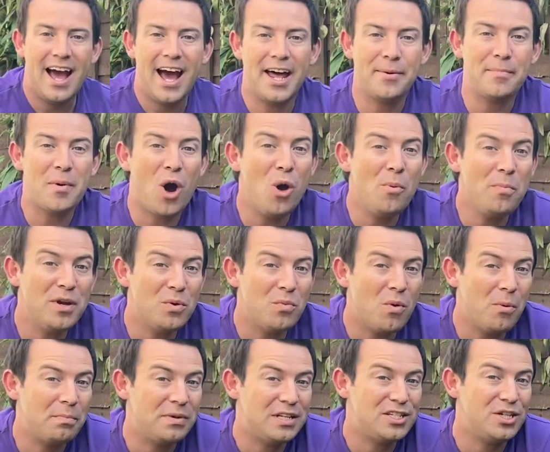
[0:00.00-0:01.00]
and I'm hoping it
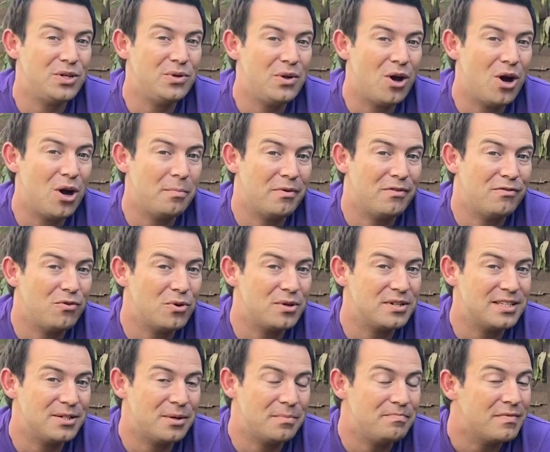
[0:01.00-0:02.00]
won't be too long before
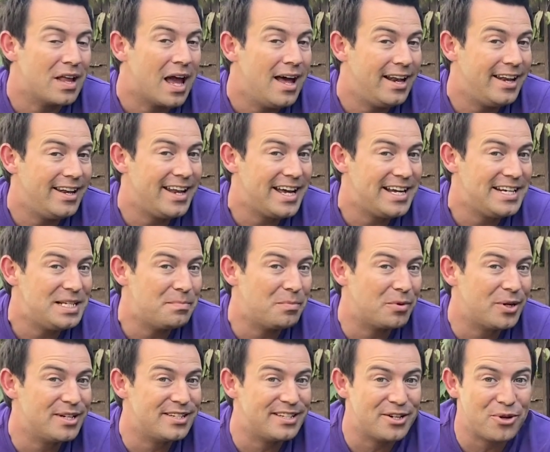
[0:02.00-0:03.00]
some
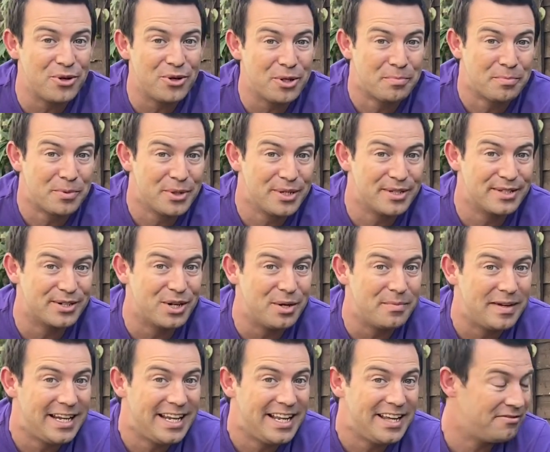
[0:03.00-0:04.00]
ladybirds and other bugs
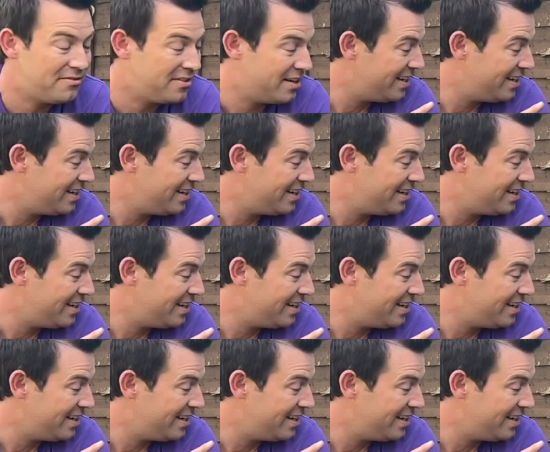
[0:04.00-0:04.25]
come and live